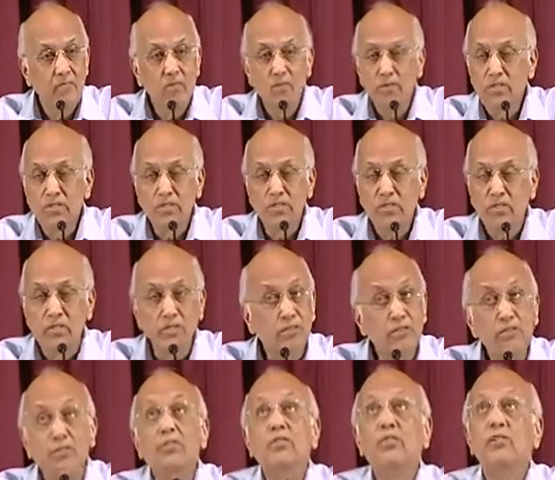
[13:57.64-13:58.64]
Moses
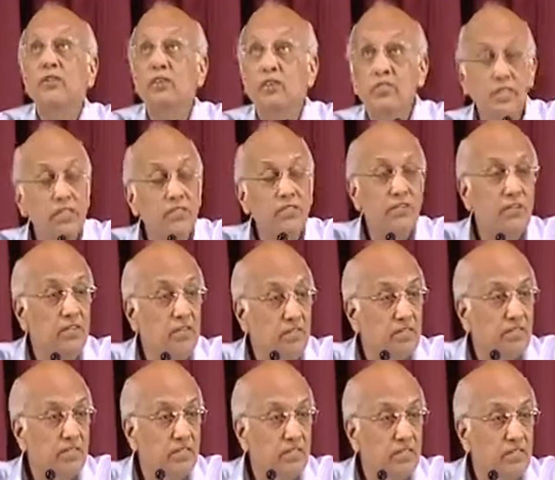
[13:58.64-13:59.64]
also saw all these
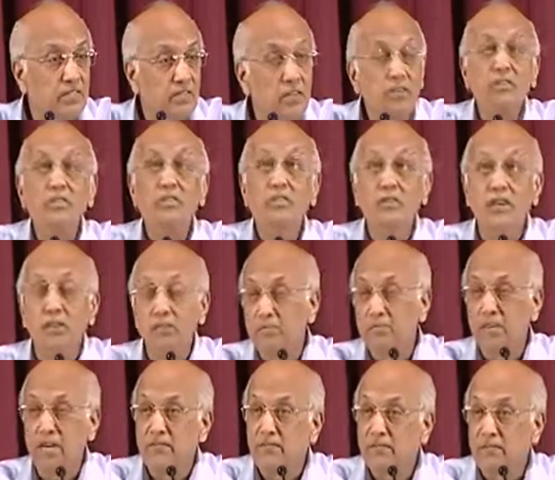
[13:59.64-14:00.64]
things. He also
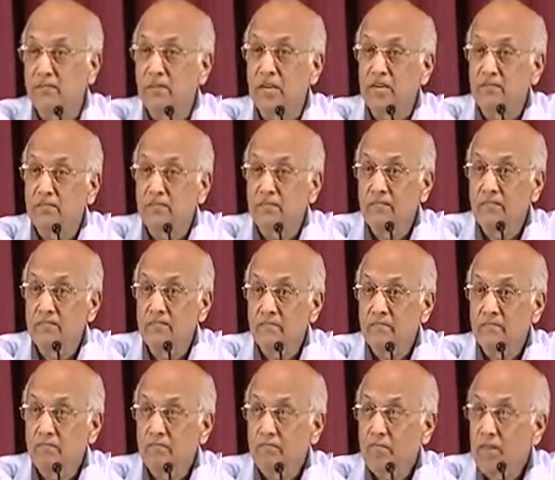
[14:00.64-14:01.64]
got bread from heaven.
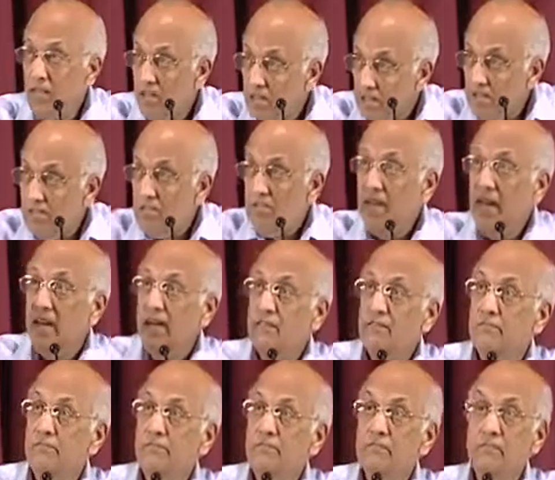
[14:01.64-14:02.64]
He also
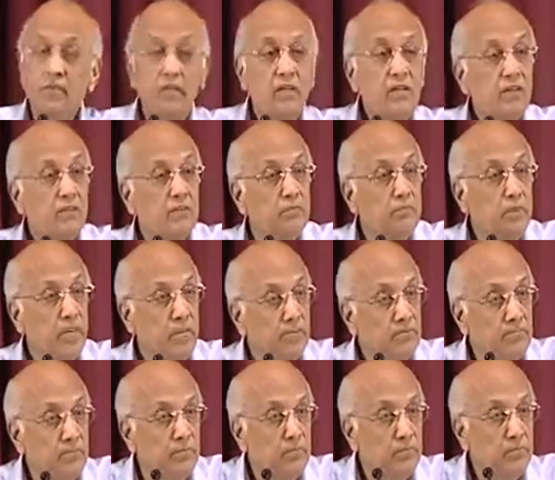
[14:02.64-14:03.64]
ate the
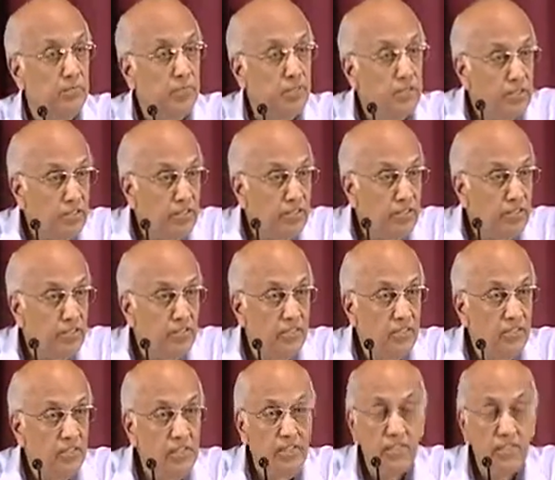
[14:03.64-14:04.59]
meat from the birds.